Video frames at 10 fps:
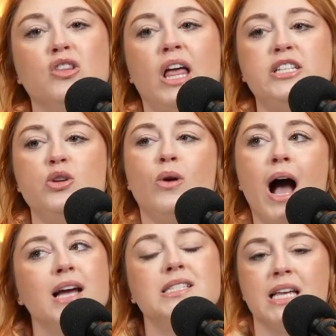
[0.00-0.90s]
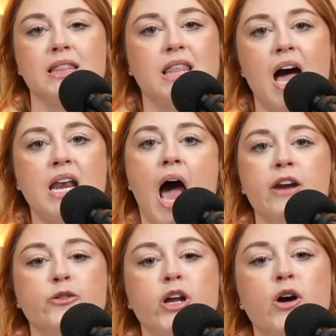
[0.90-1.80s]
Like, do guys get that? I
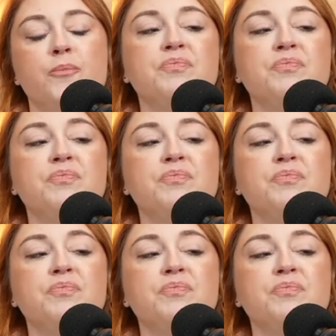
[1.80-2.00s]
don't know.